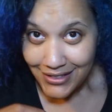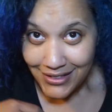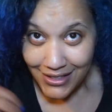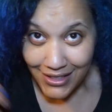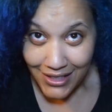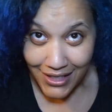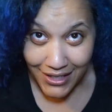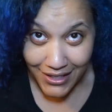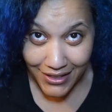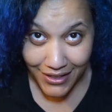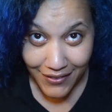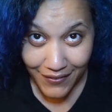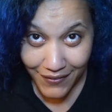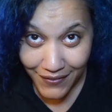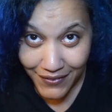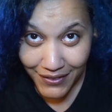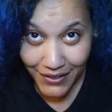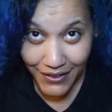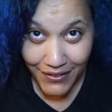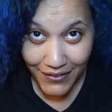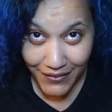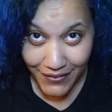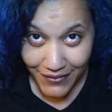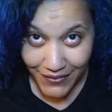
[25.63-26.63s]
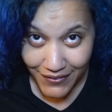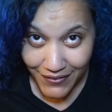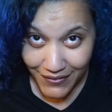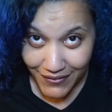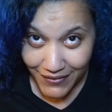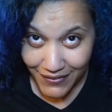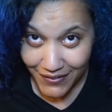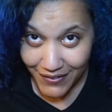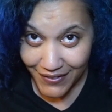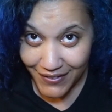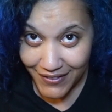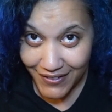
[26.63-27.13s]
you like the floof?
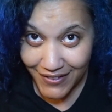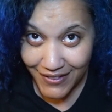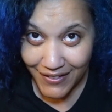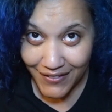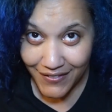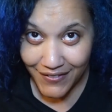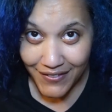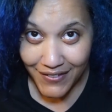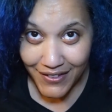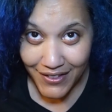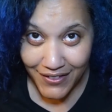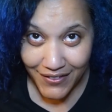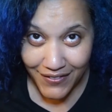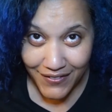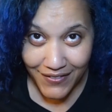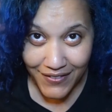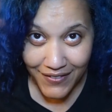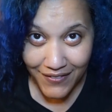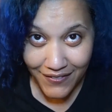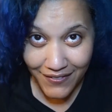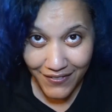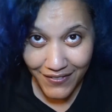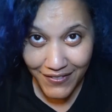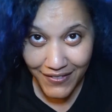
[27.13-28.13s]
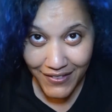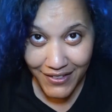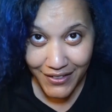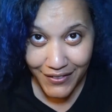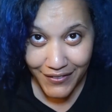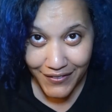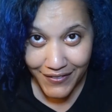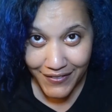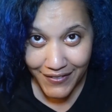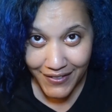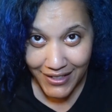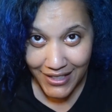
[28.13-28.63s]
The floof? I'm
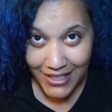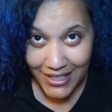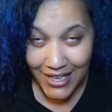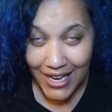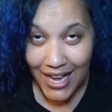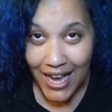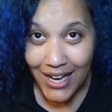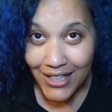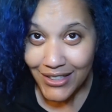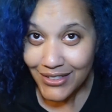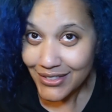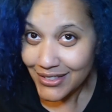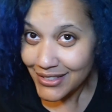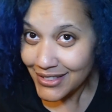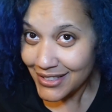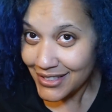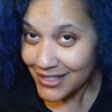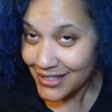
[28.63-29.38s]
floofing it out.